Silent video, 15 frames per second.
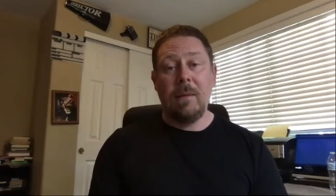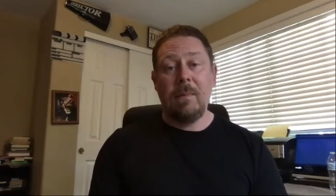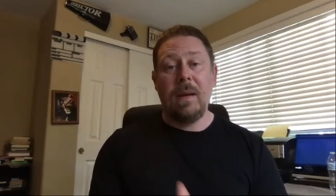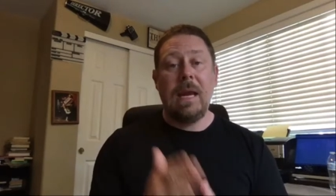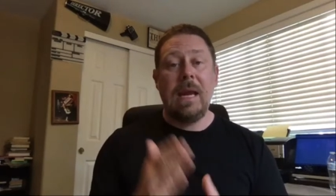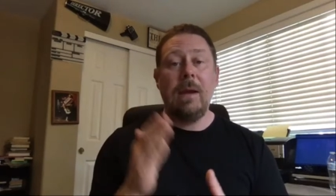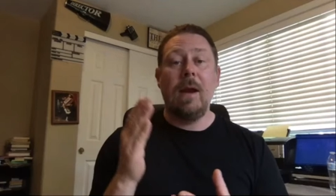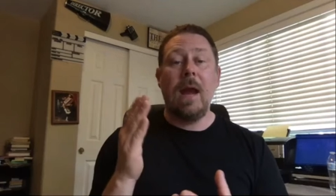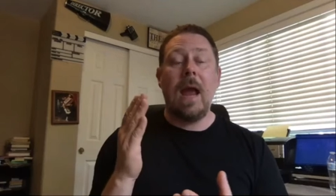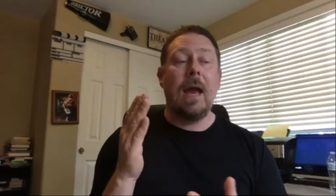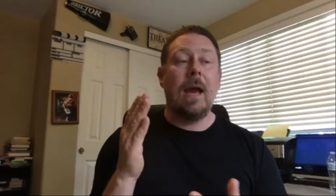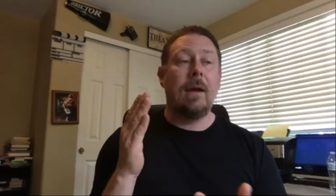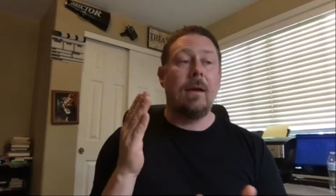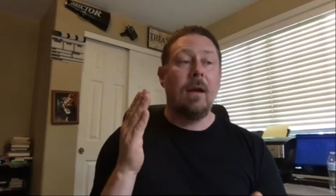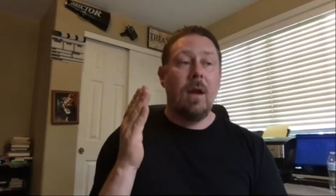He
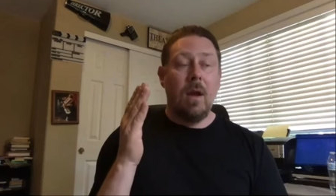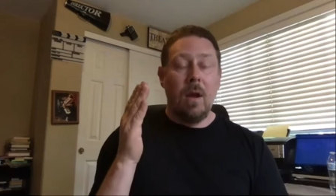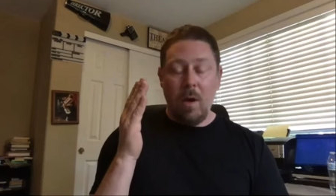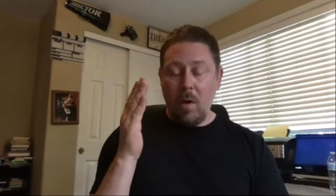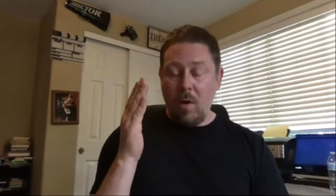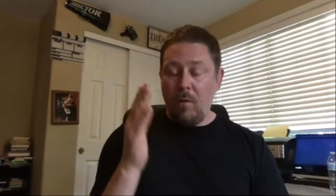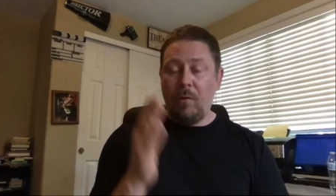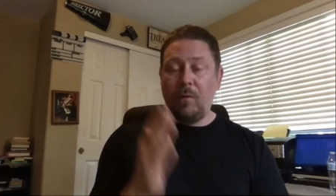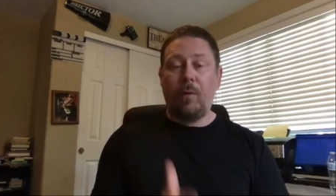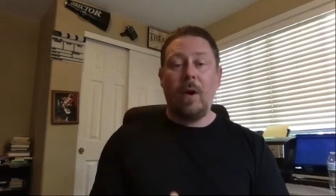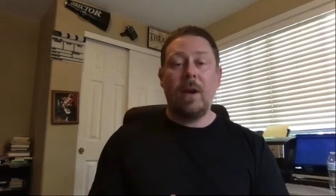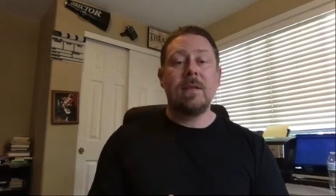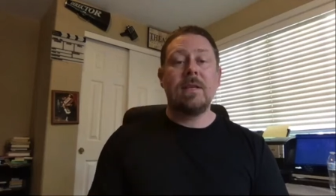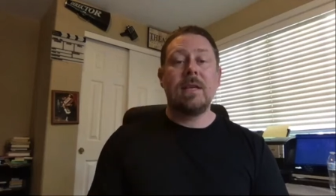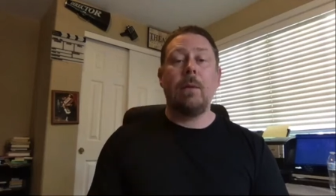had
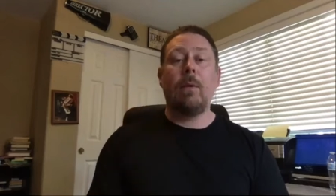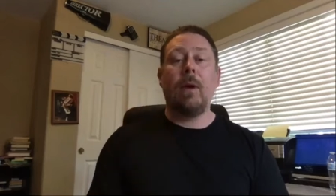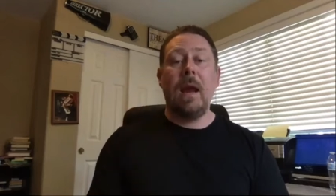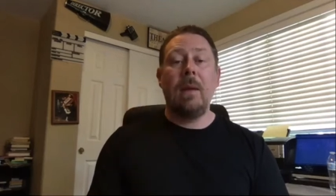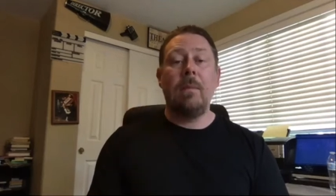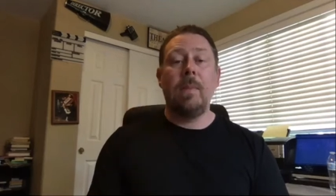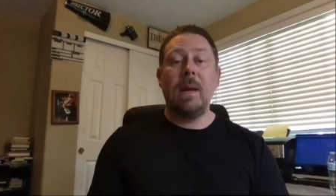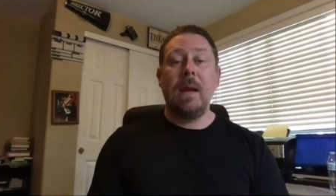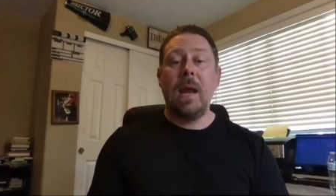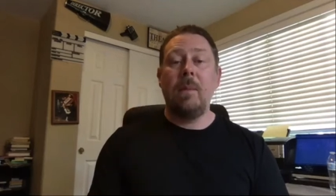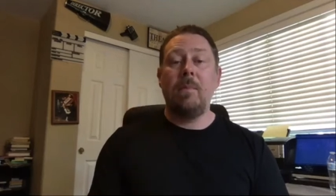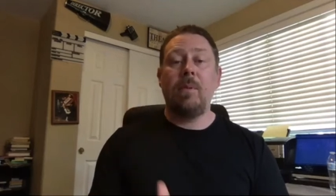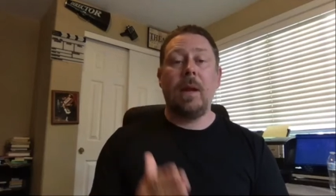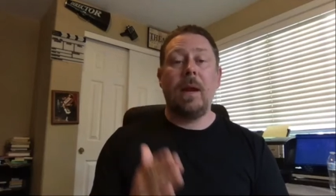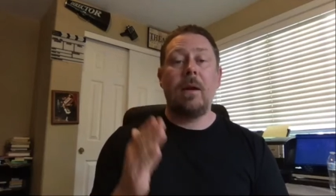friends that were NBA
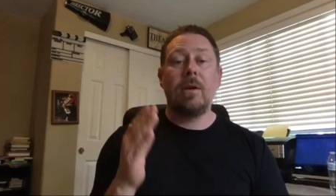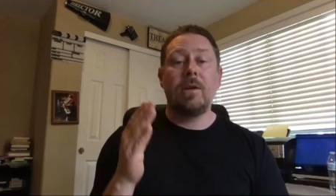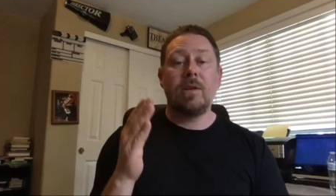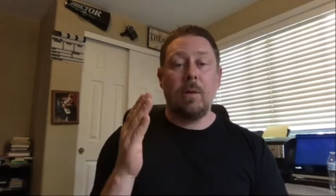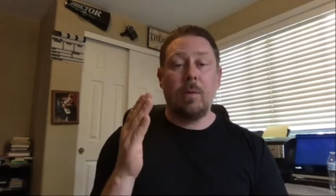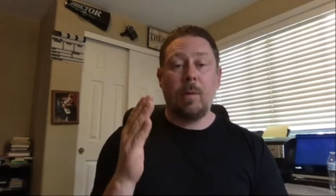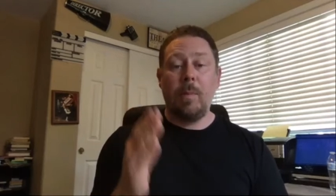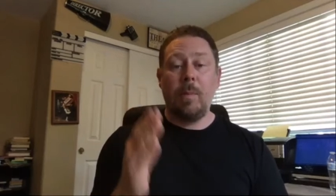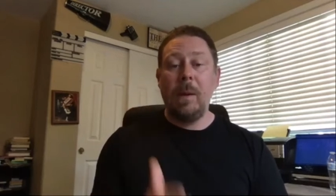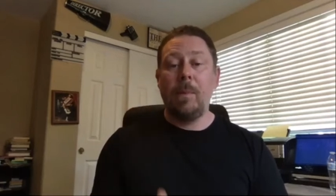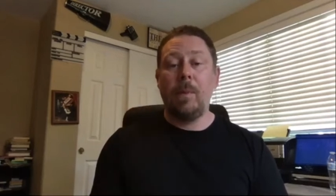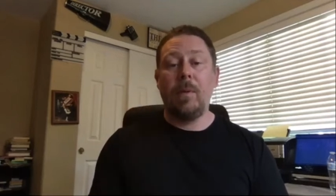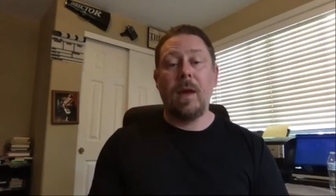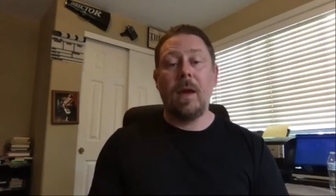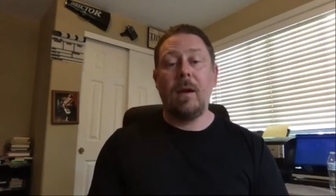players. There were people
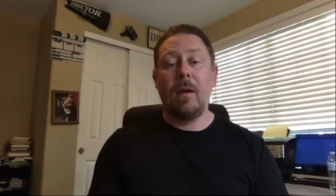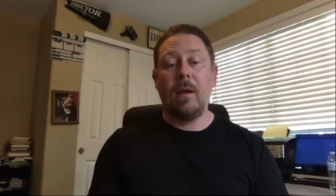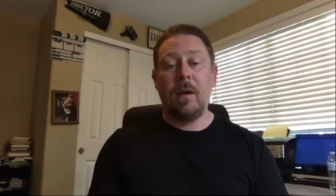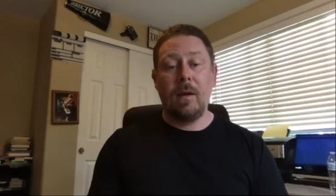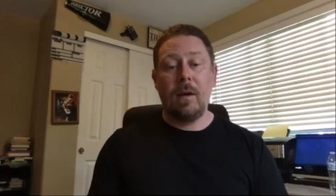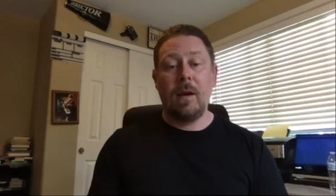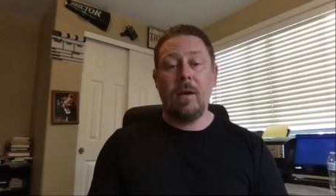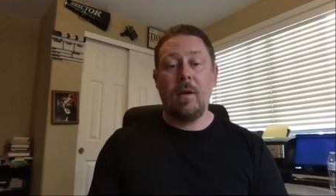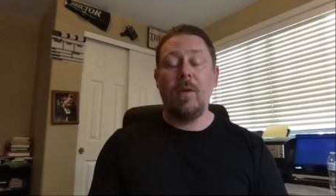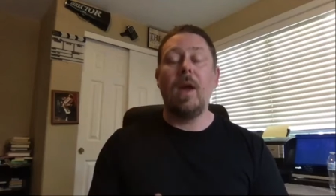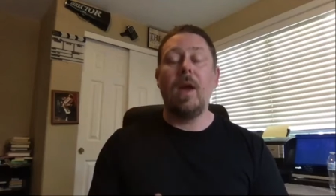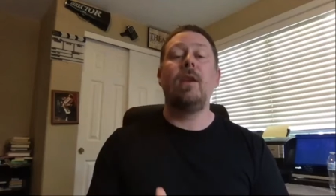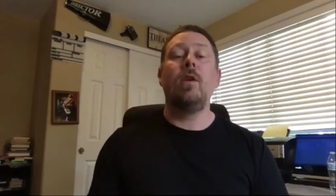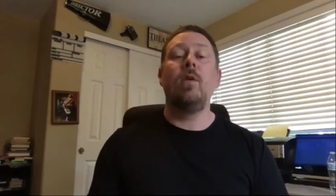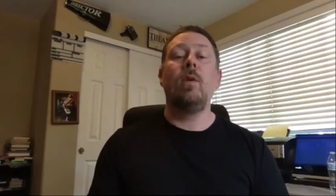that, that
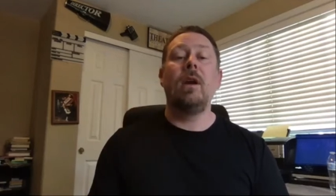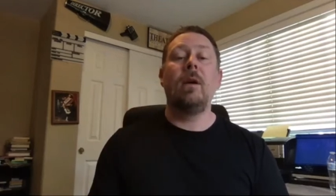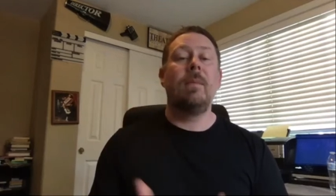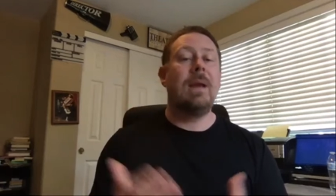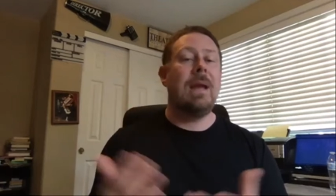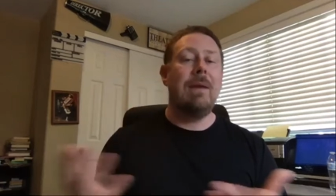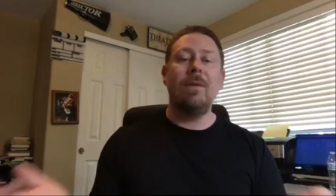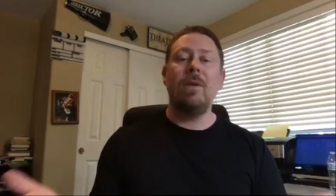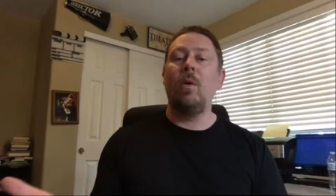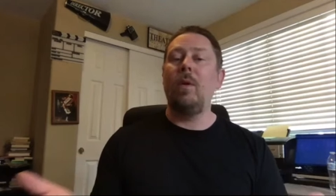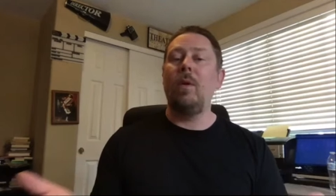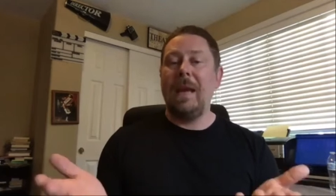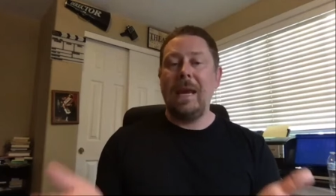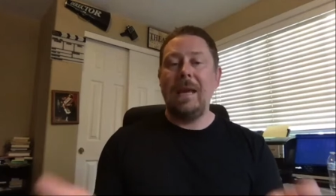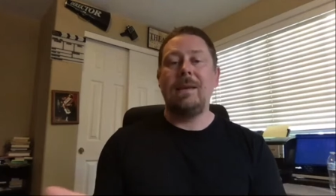knew him, even though
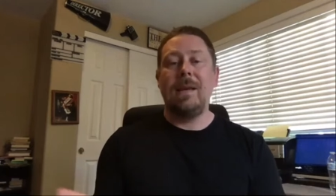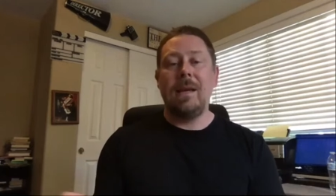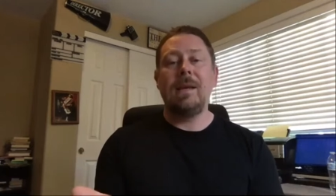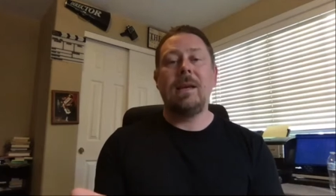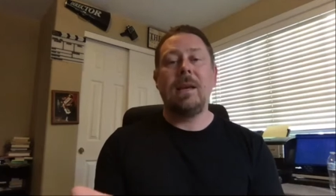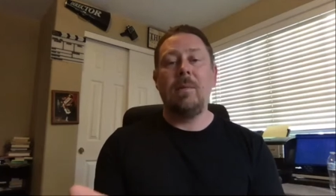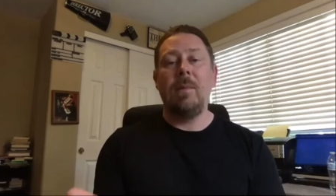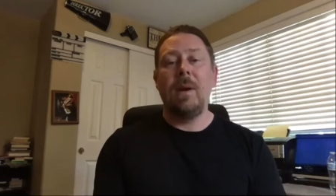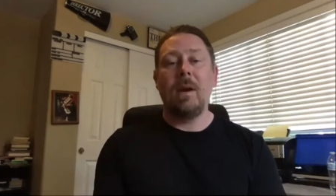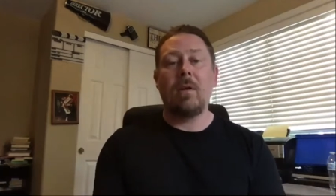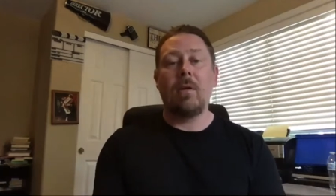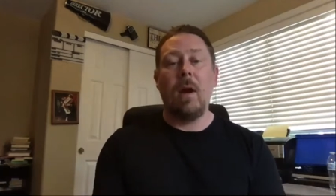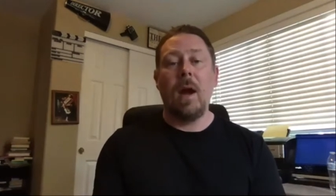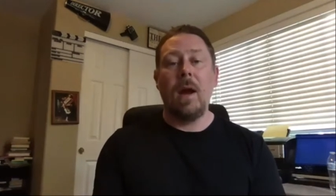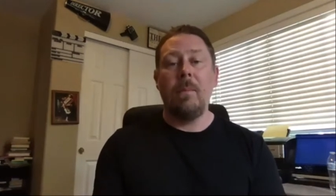he did commit a
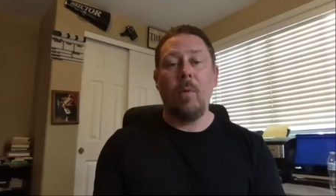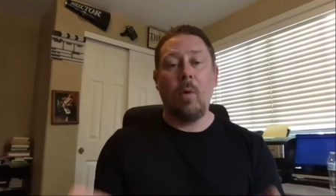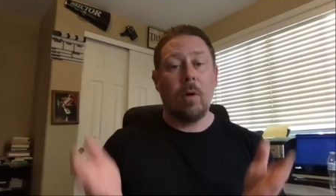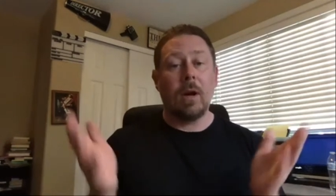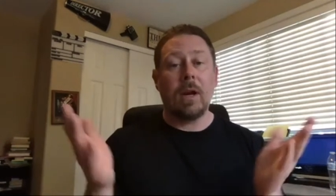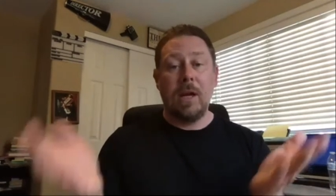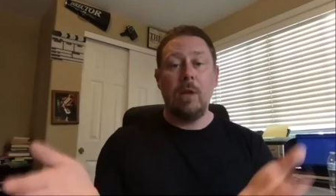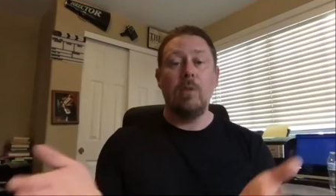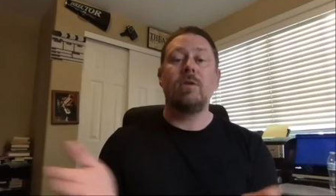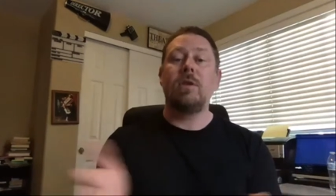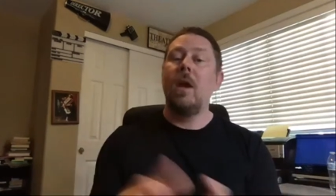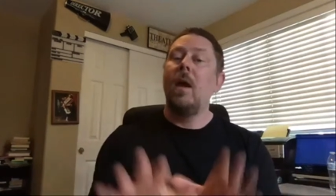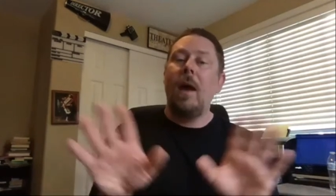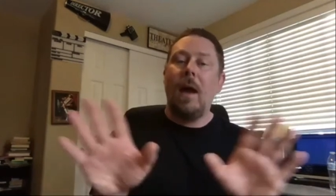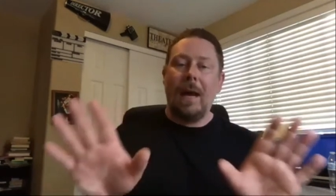crime or accused.
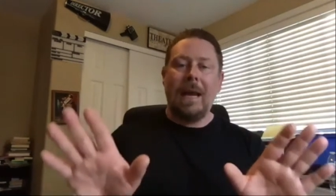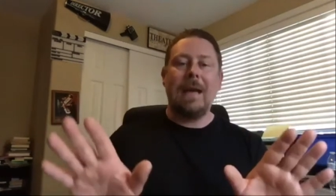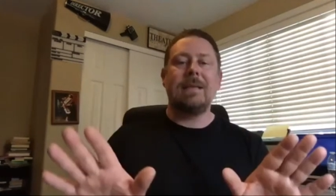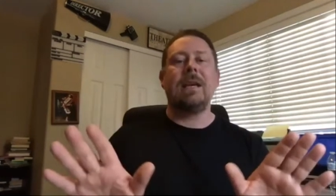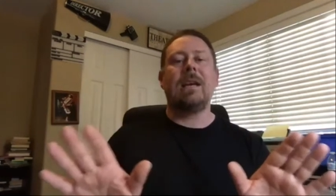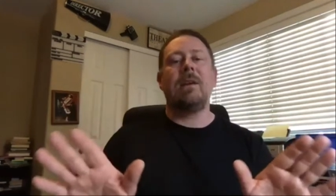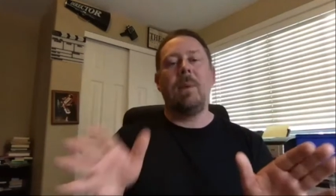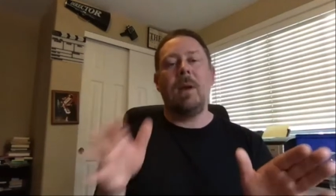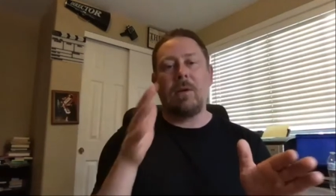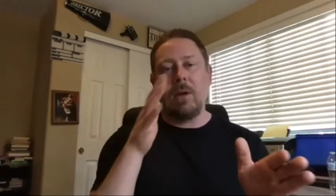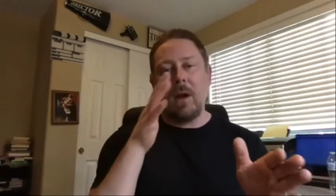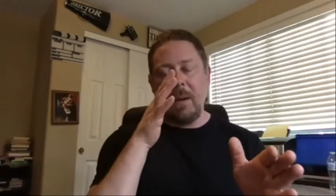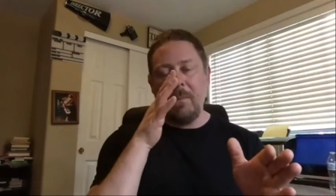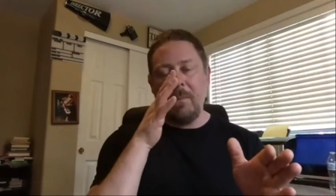I can't say commit a crime.